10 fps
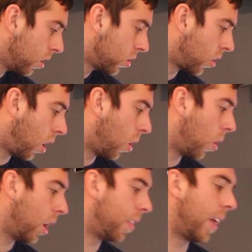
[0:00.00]

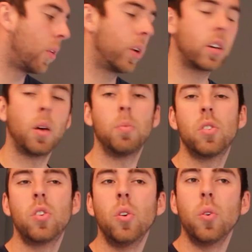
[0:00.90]
So then when it
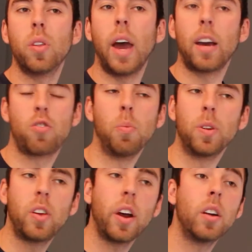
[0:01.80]
comes to the actual
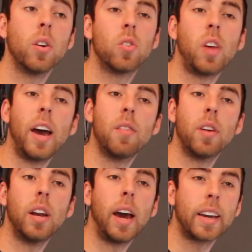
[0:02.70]
material side of
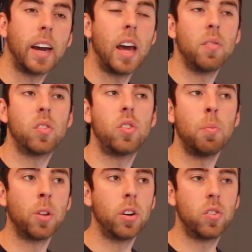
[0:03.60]
it, I kind of have a
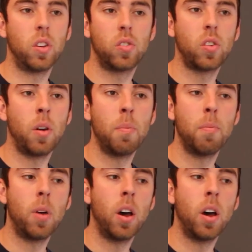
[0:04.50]
similar system.